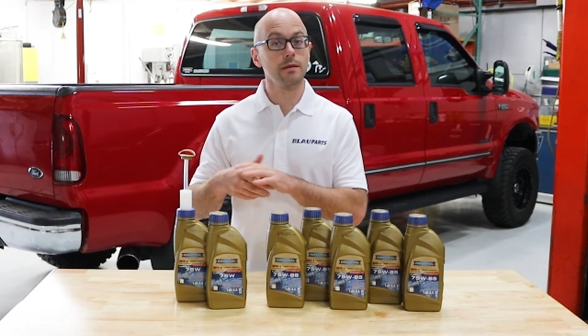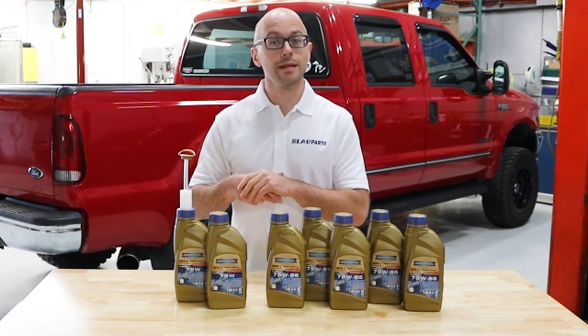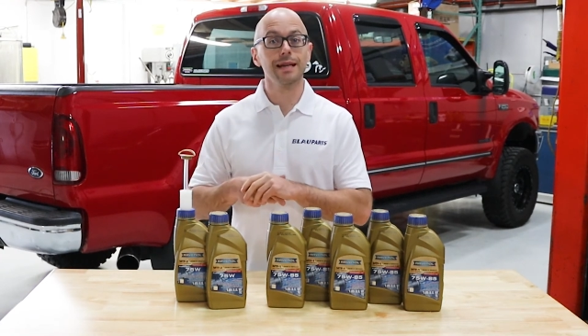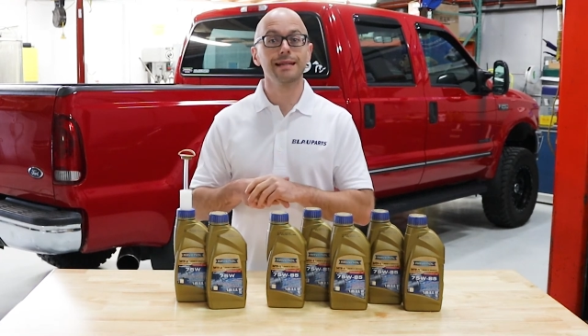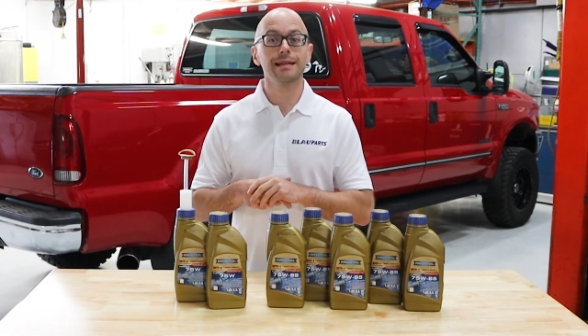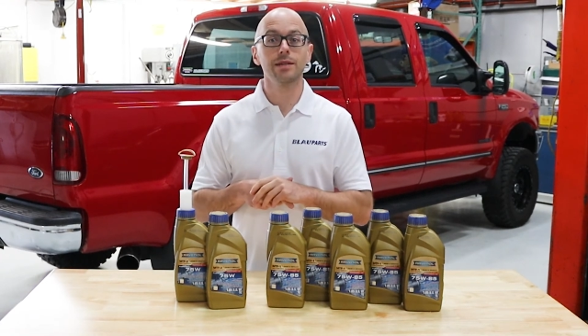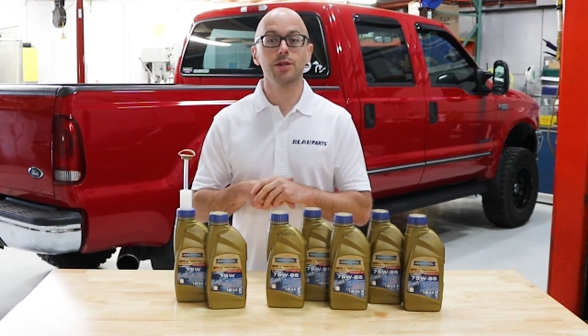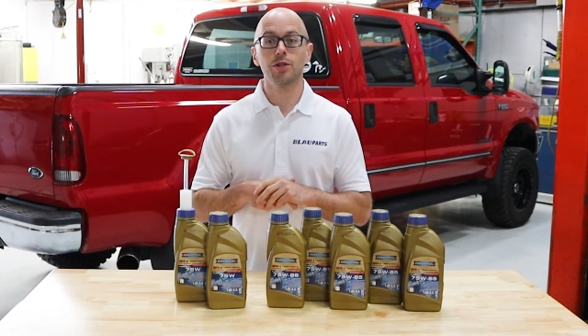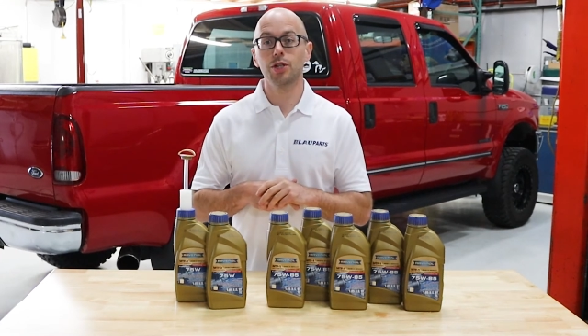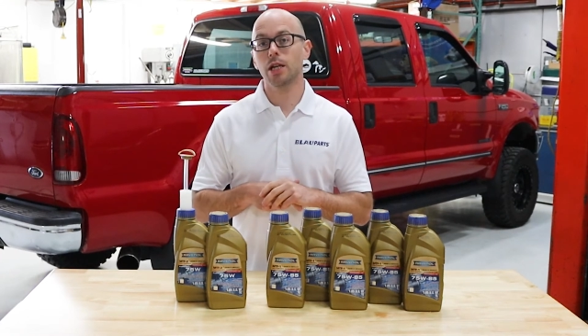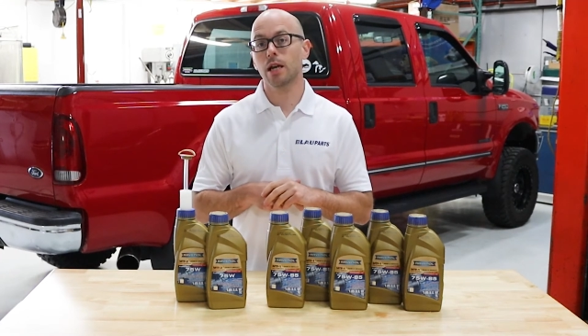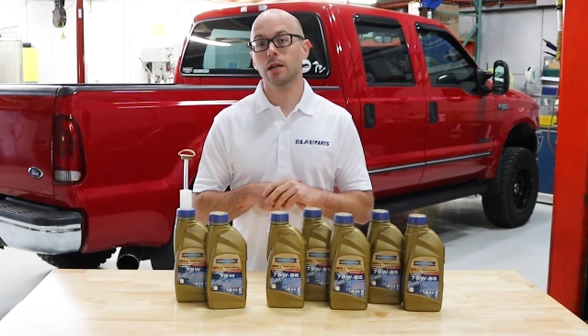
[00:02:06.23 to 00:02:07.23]
Lexus
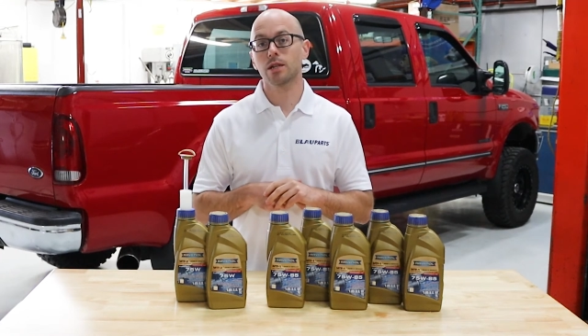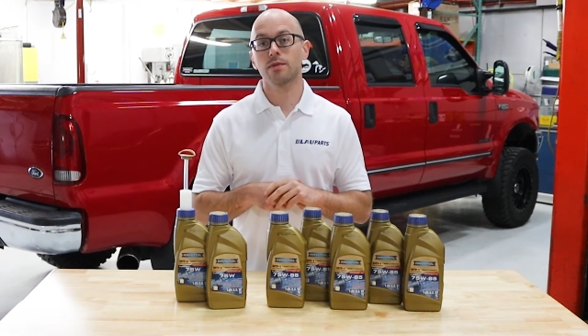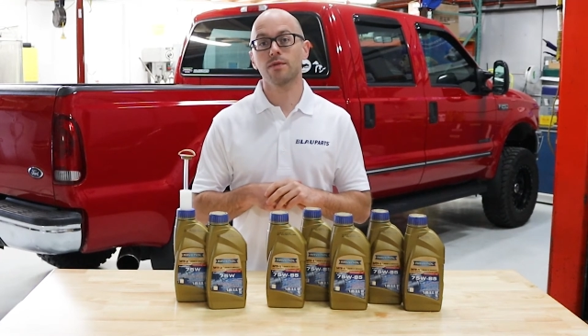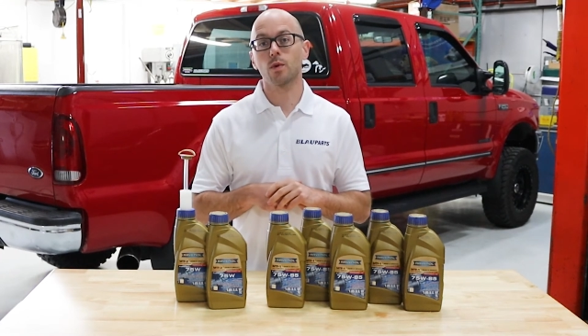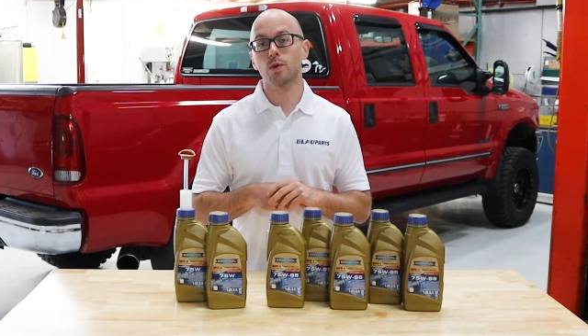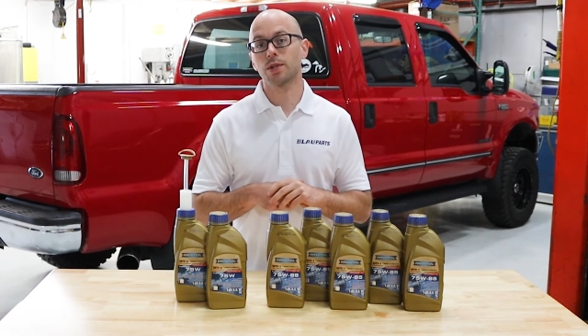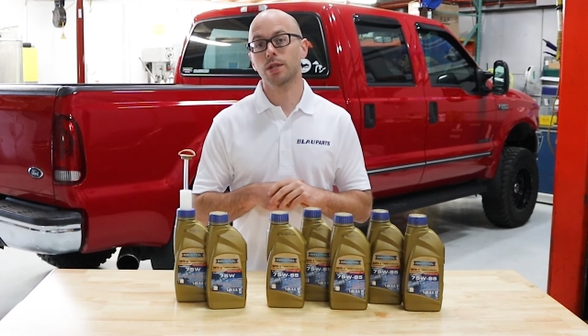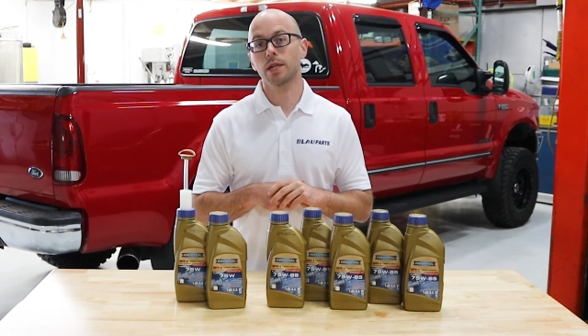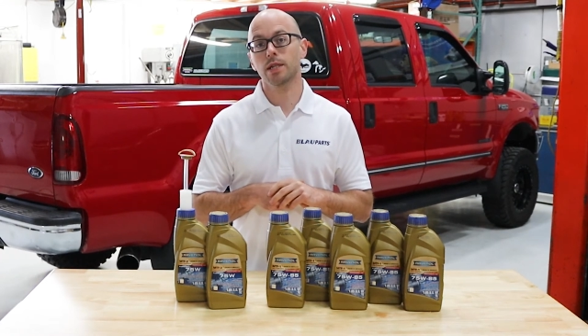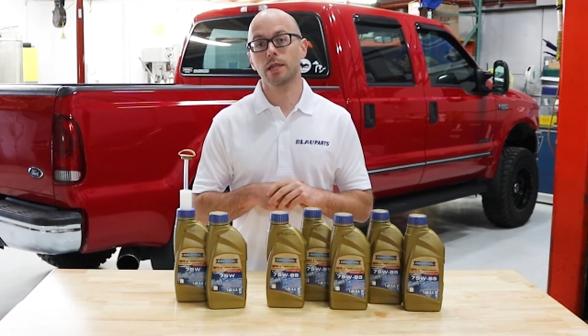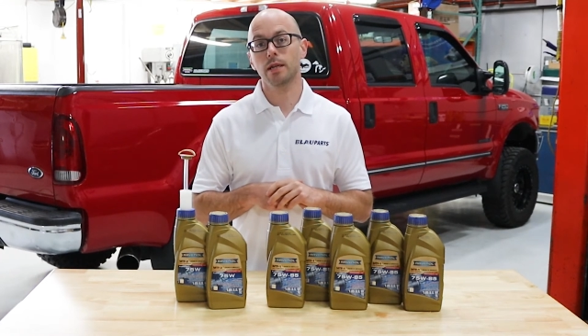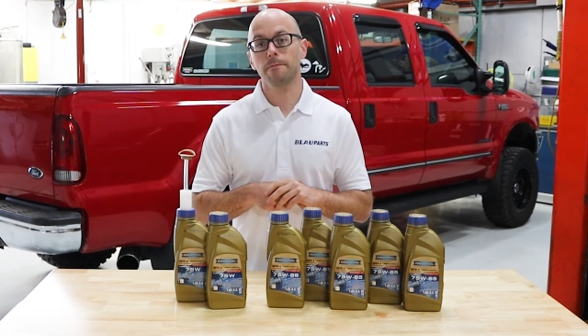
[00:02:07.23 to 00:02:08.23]
GX
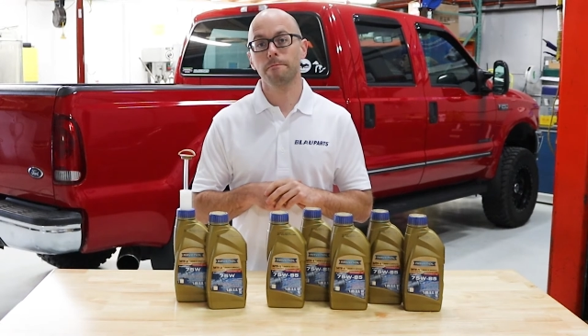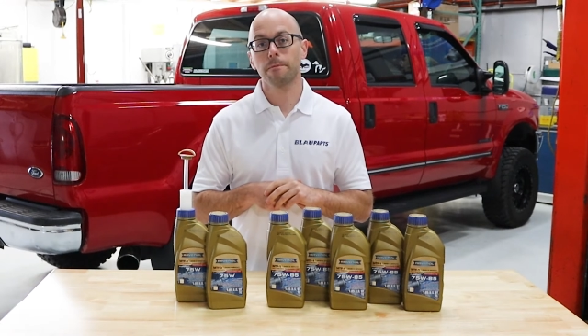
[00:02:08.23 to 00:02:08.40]
460.